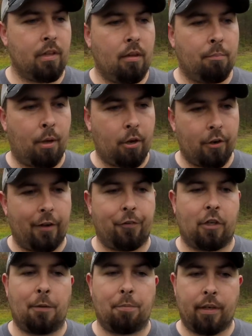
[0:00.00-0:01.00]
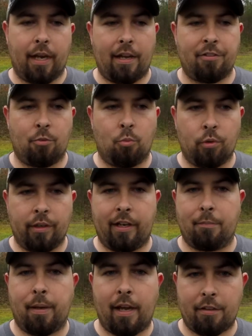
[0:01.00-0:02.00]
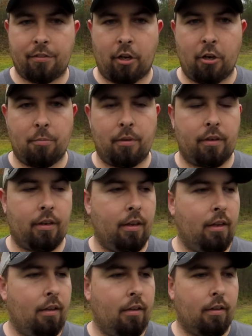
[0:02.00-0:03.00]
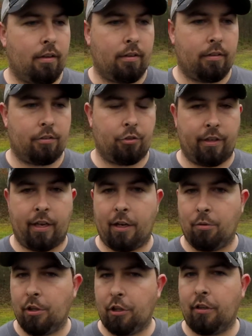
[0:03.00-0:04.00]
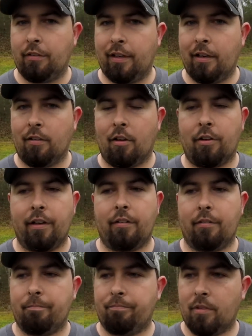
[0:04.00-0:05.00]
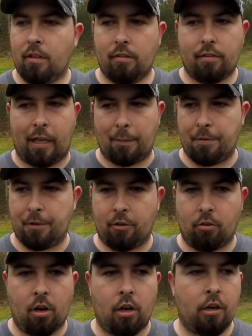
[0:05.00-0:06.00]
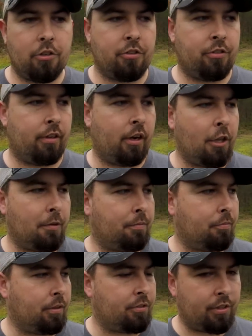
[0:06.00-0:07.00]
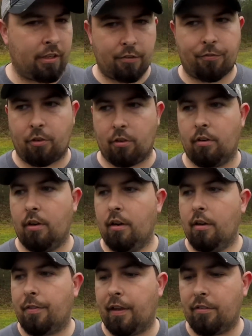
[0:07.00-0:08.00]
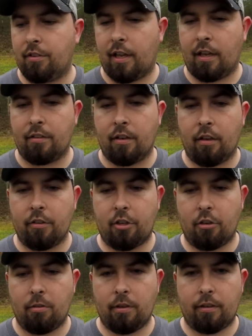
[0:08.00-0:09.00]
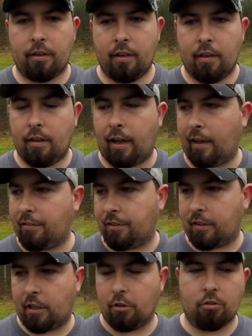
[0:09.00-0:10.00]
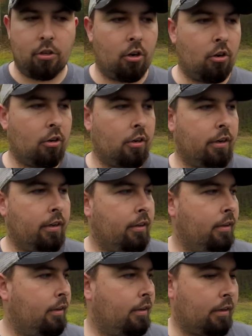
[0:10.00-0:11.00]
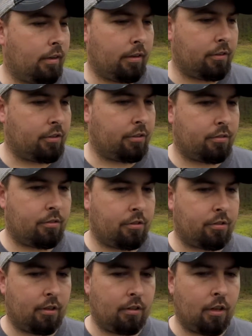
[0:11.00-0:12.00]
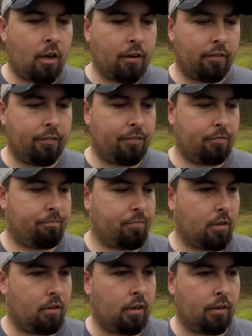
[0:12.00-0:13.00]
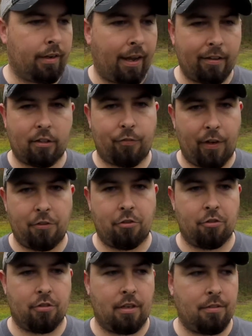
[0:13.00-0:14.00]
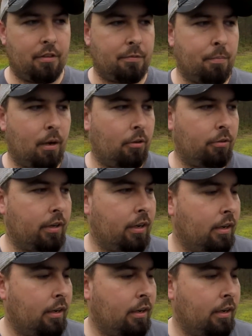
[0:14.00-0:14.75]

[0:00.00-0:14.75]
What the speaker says: bought it off a couple guys that won it in a bass tournament. So he got a really good deal on it. Kept it in the garage. He's got all the receipts for things he had done to it. Has the kill guard. Just a lot of nice features in this boat.